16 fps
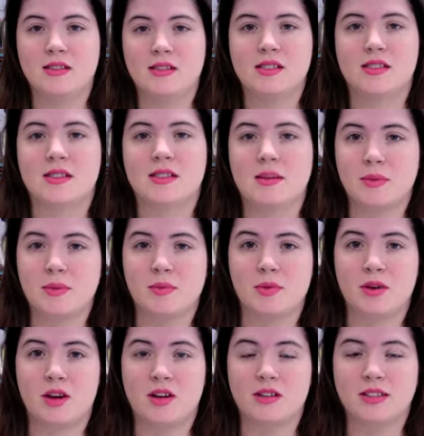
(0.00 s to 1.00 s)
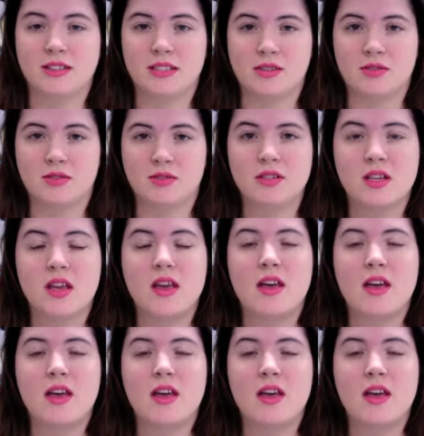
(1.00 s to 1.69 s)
some people call it DIDLS.